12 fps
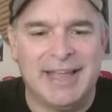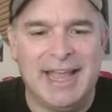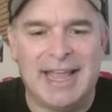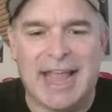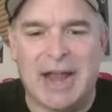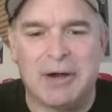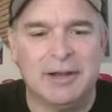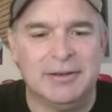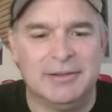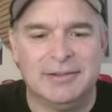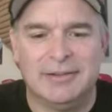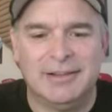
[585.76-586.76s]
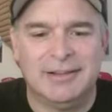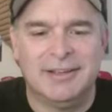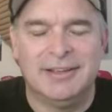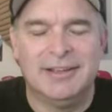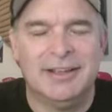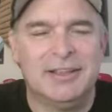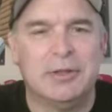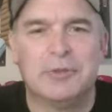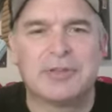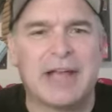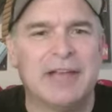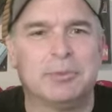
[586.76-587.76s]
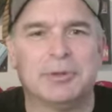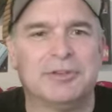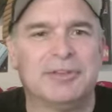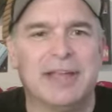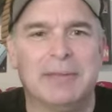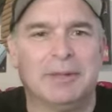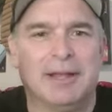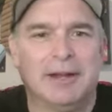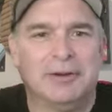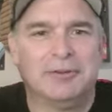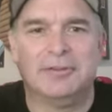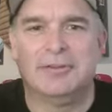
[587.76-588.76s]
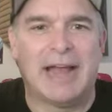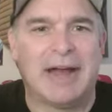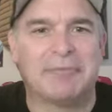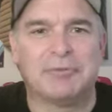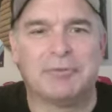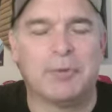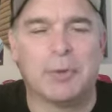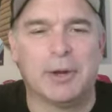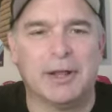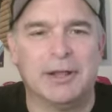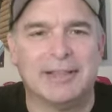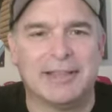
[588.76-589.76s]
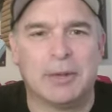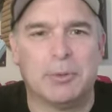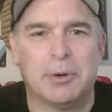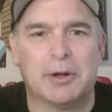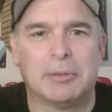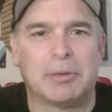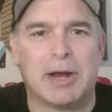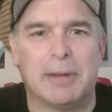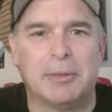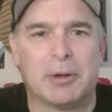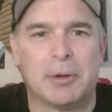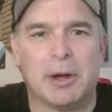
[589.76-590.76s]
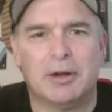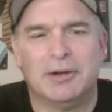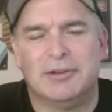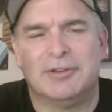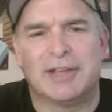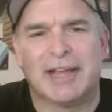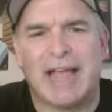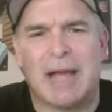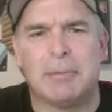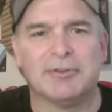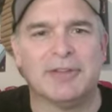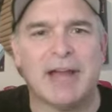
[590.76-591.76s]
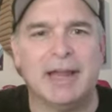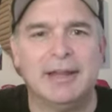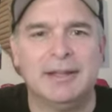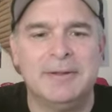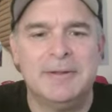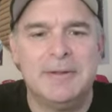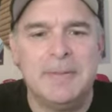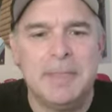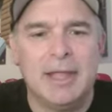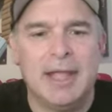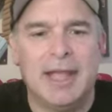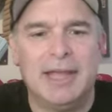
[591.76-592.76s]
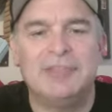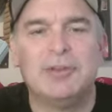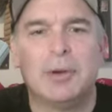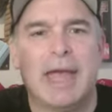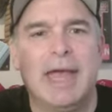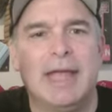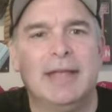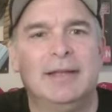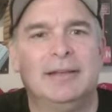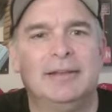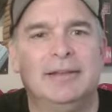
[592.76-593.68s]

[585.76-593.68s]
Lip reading: Hank Aaron, those guys weren't the same players after 40 that they were in the prime of their career, and just like Albert's not. And it's okay.